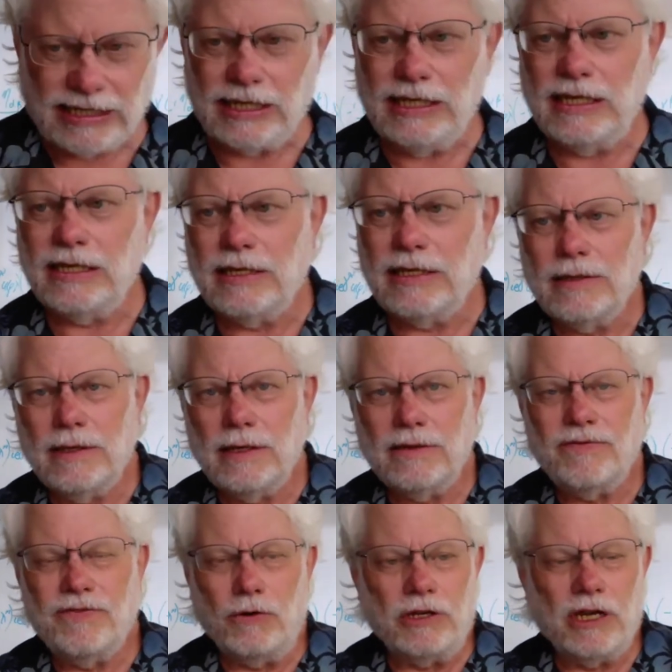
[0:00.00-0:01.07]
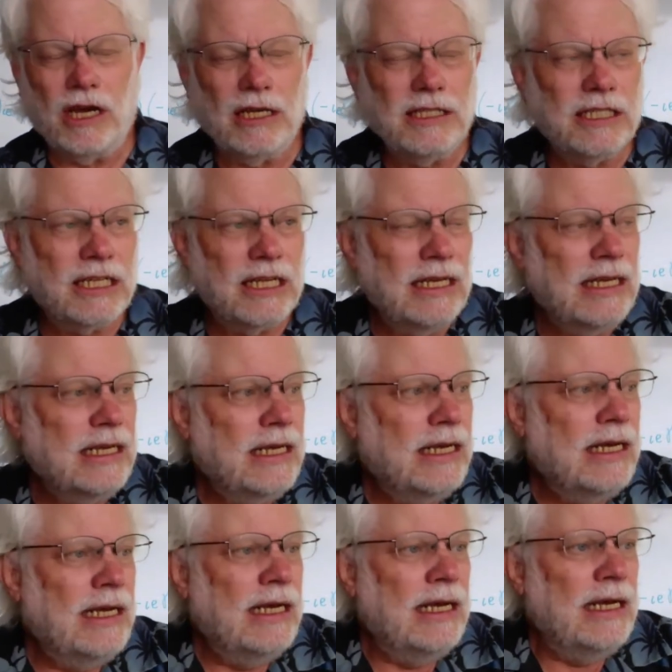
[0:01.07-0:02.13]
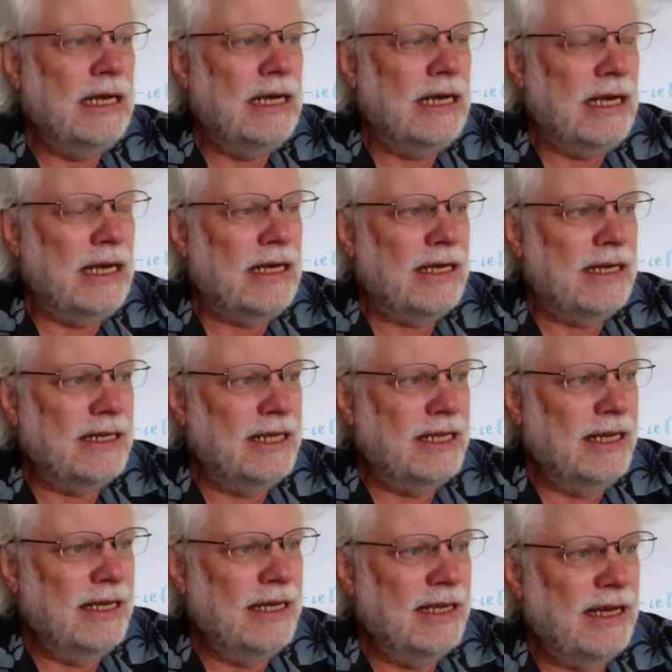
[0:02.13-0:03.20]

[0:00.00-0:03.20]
and photons. And